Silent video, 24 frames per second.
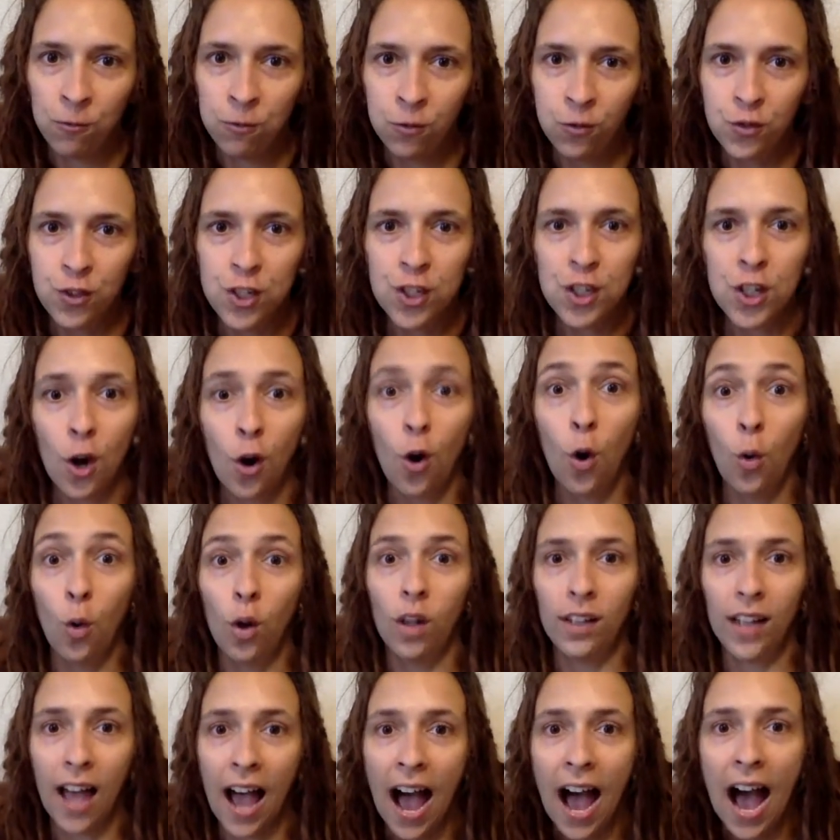
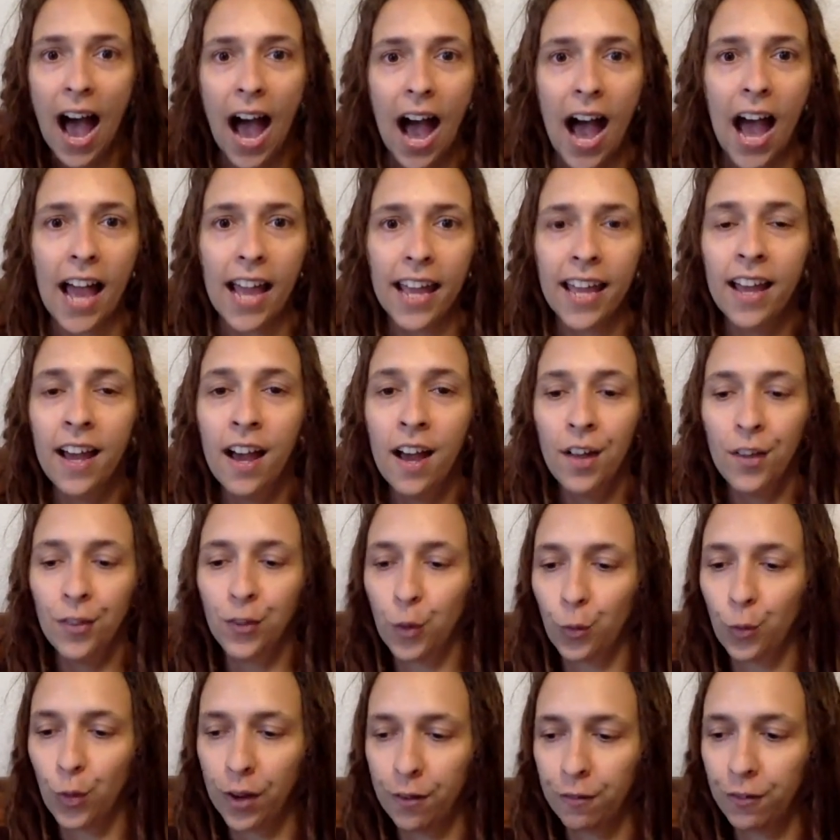so high,
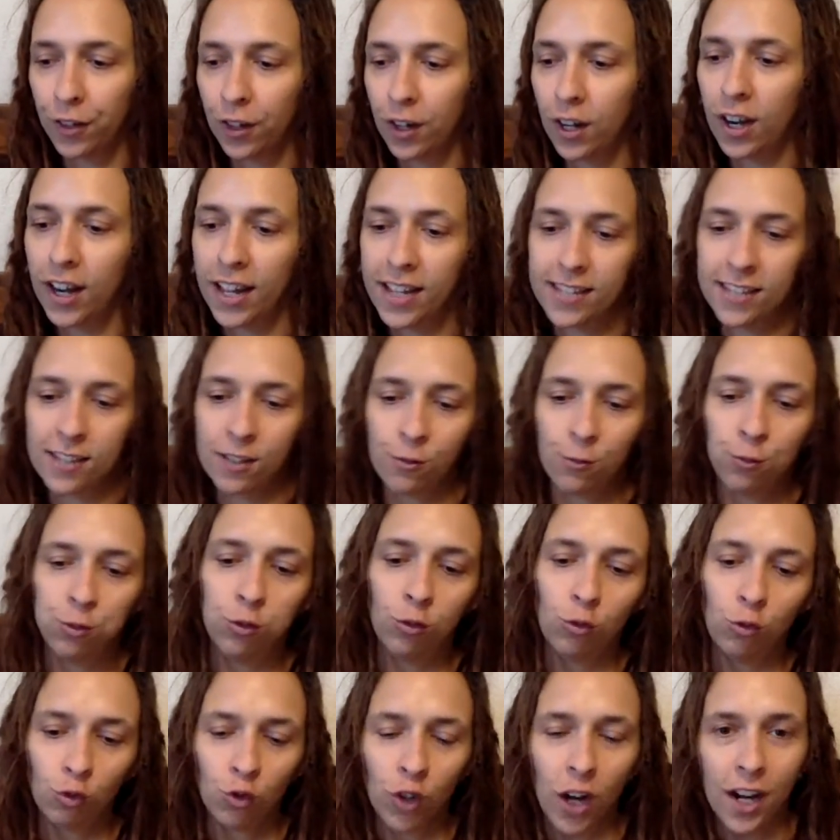the river is
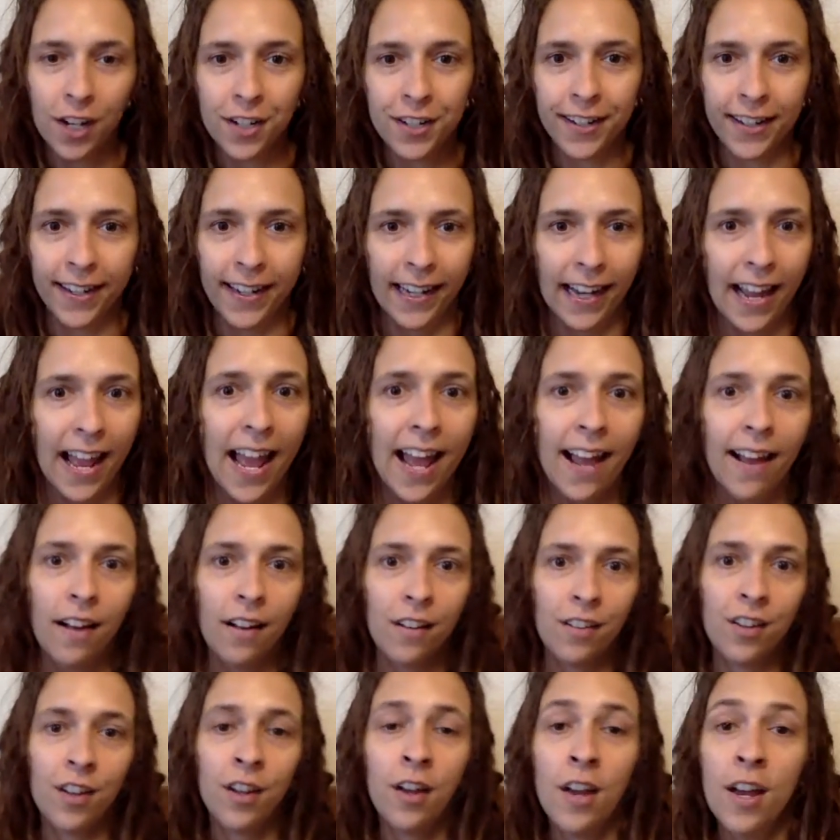rushing,
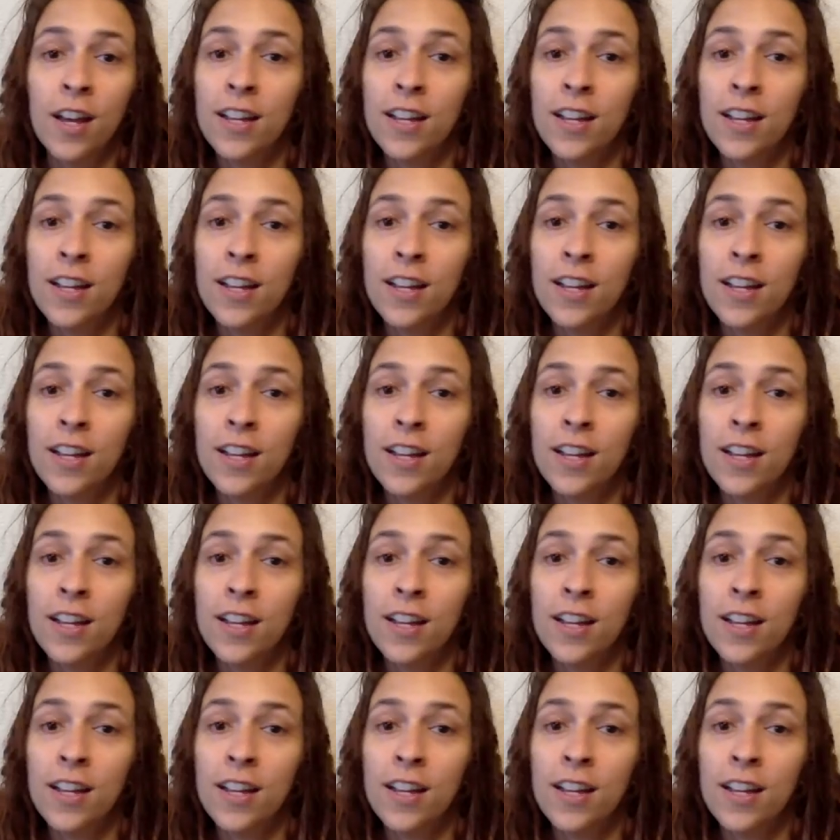and